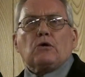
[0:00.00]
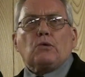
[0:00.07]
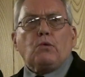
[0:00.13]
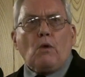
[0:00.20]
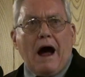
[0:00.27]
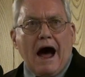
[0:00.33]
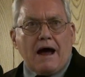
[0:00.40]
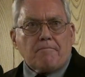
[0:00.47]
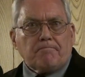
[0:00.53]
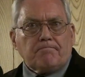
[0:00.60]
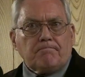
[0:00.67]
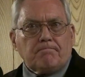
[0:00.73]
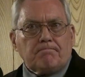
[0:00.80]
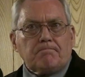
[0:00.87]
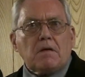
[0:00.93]
crime,
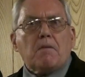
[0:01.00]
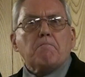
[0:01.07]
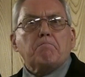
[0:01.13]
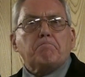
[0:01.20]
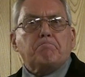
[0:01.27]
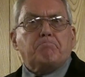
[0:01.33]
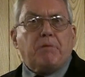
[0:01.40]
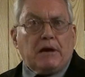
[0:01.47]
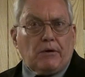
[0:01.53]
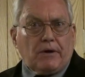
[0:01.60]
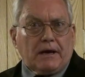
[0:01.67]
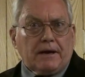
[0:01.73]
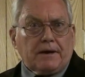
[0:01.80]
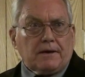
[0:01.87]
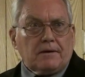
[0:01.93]

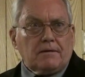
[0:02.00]
period.